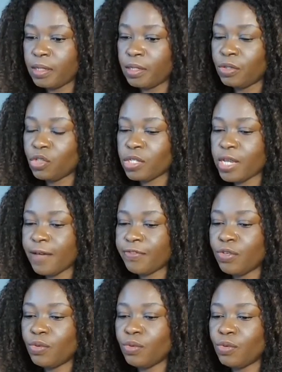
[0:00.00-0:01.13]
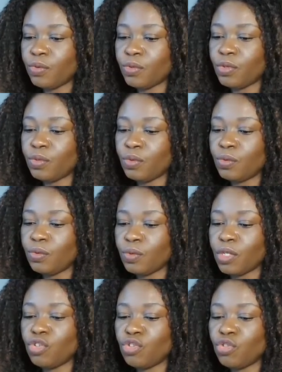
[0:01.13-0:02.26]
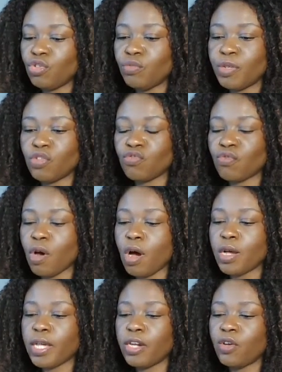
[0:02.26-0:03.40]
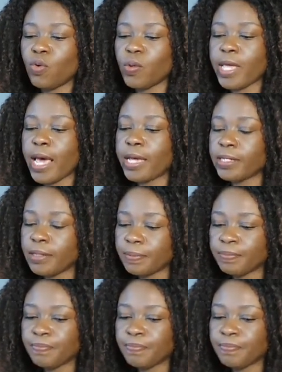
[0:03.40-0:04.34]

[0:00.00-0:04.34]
you just have to continue to be strong and know that